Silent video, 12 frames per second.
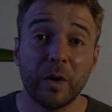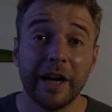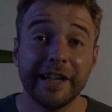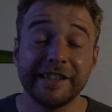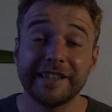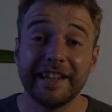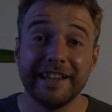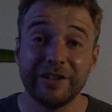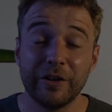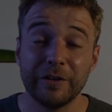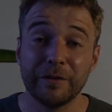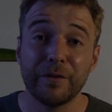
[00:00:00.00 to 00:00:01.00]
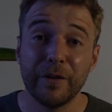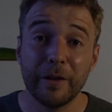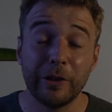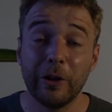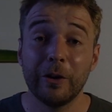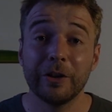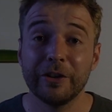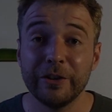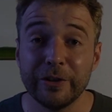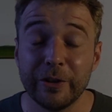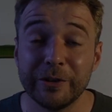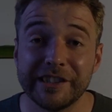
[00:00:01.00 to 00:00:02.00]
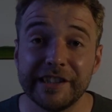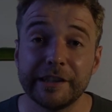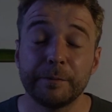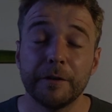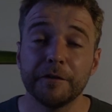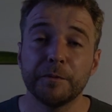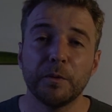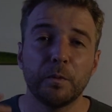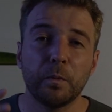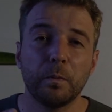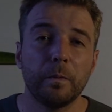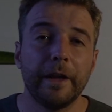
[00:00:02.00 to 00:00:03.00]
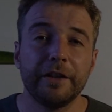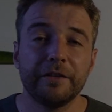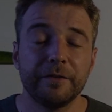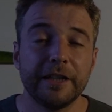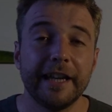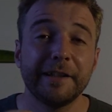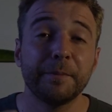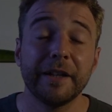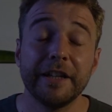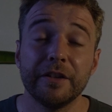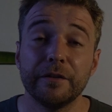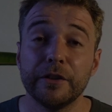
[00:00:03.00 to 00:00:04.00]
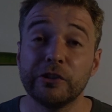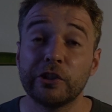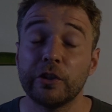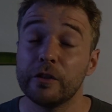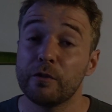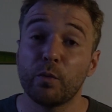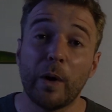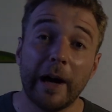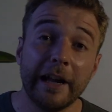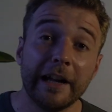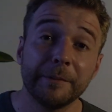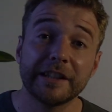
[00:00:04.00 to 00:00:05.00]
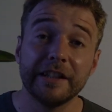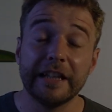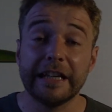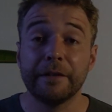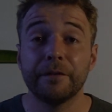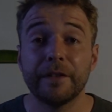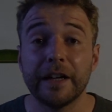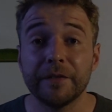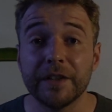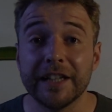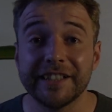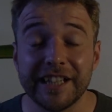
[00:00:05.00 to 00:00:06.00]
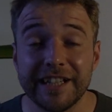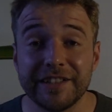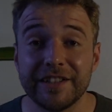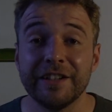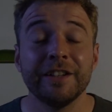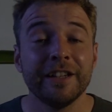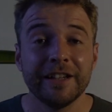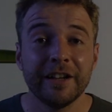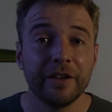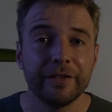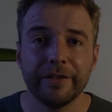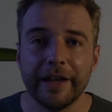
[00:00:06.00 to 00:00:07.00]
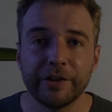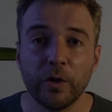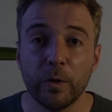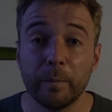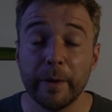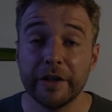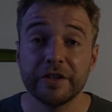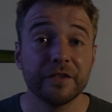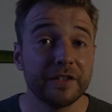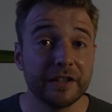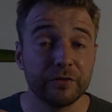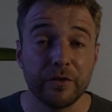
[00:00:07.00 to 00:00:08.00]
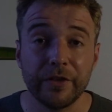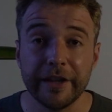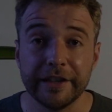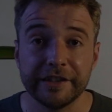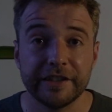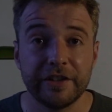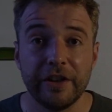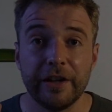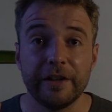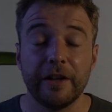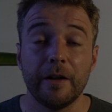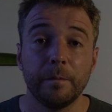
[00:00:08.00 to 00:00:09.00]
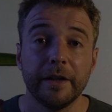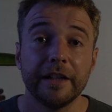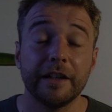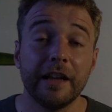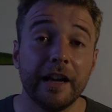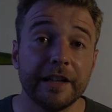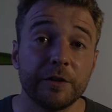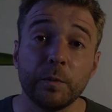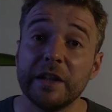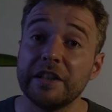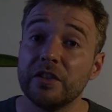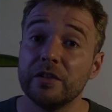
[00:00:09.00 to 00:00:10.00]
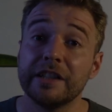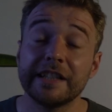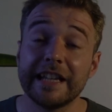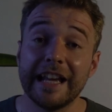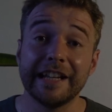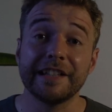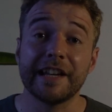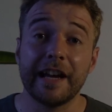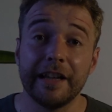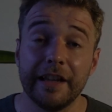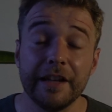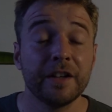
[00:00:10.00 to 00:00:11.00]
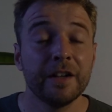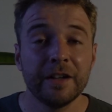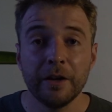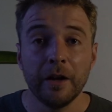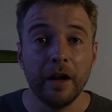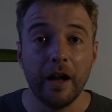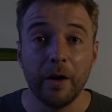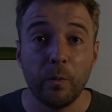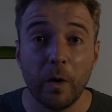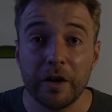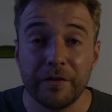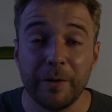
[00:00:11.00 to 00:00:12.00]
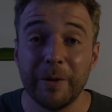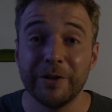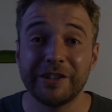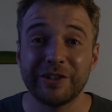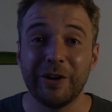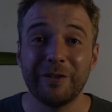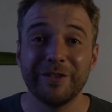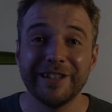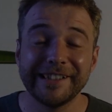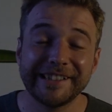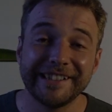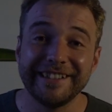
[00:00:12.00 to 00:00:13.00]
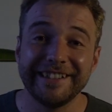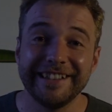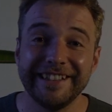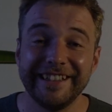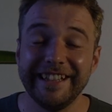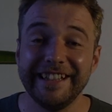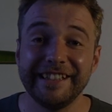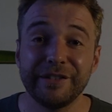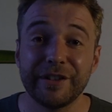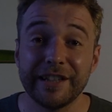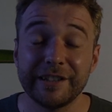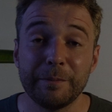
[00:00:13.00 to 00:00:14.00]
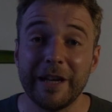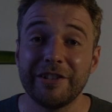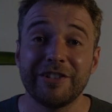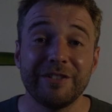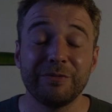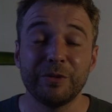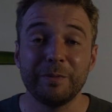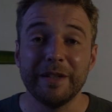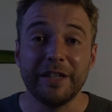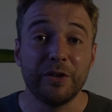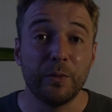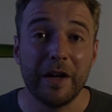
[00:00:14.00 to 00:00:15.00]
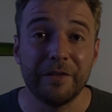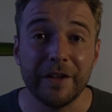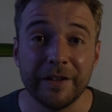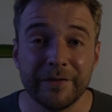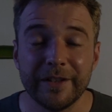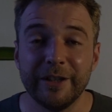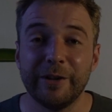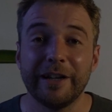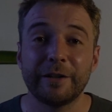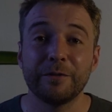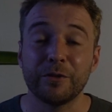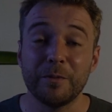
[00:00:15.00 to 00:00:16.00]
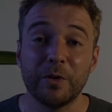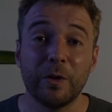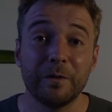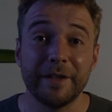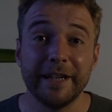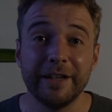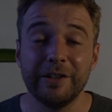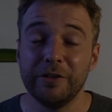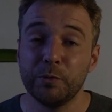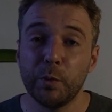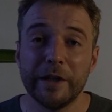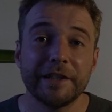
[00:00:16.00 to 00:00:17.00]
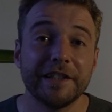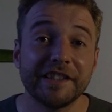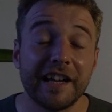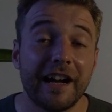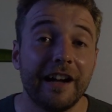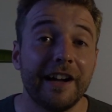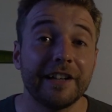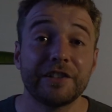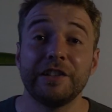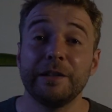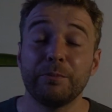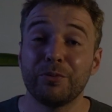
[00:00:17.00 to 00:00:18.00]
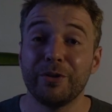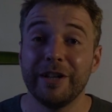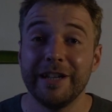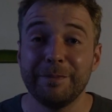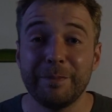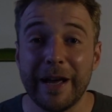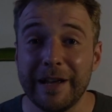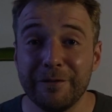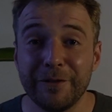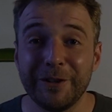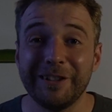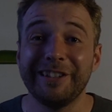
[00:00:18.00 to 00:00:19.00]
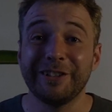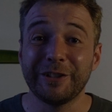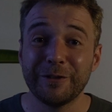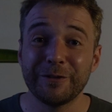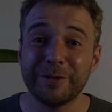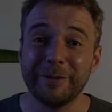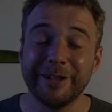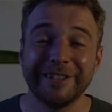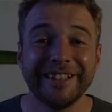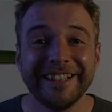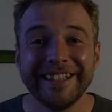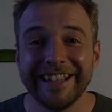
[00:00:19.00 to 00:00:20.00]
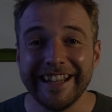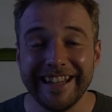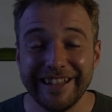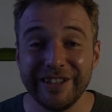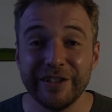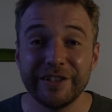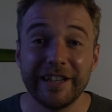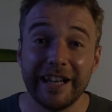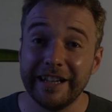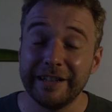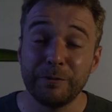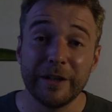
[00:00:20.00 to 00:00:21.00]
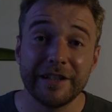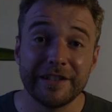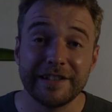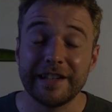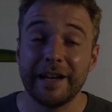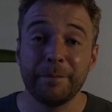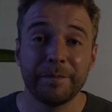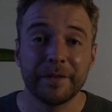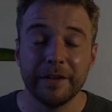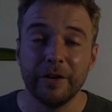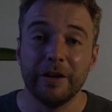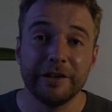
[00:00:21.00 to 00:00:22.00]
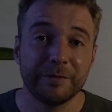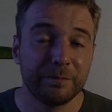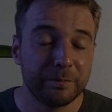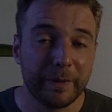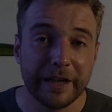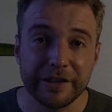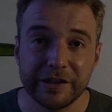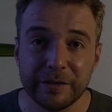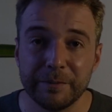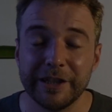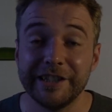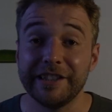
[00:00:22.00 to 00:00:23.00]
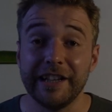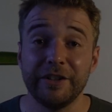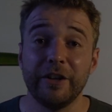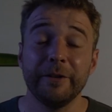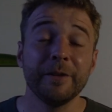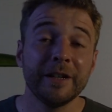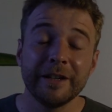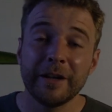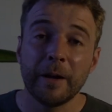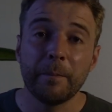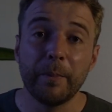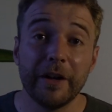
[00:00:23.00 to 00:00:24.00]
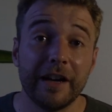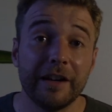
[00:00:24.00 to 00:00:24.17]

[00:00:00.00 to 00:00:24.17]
why I stayed on for longer than those 6 months, but that doesn't really explain the full story of why I'm still here 5 years later. There's a whole bunch of different things that inclined me to stay in Thailand. One of the most obvious and easy things to mention would be the weather. You know, I come from northern England. Winters are actually pretty painful and uncomfortable in the UK in winter time. Not as bad as some places I know, but